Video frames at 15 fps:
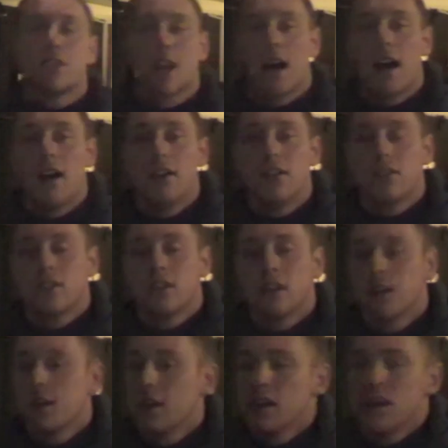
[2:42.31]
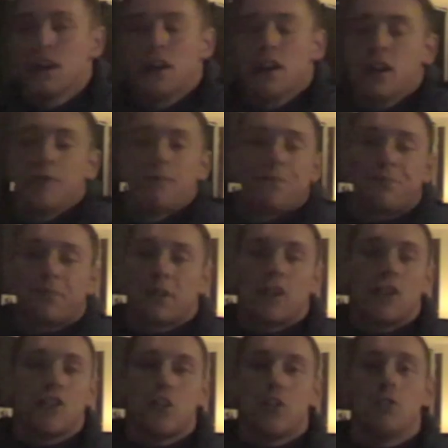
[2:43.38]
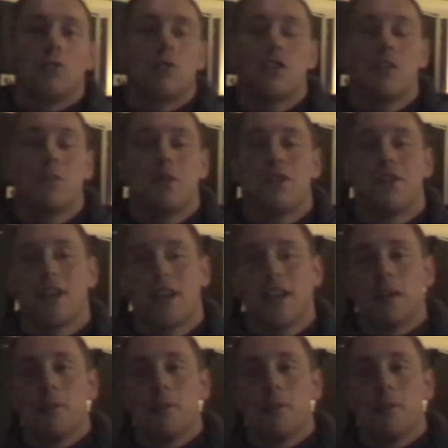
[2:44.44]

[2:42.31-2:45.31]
guys you shouldn't you should be thinking